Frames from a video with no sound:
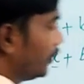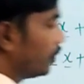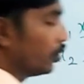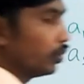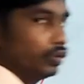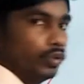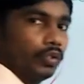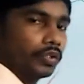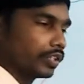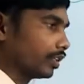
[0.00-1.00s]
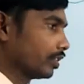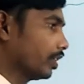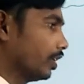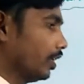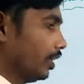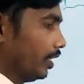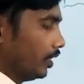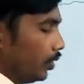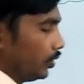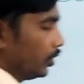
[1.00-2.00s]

is no solutions. No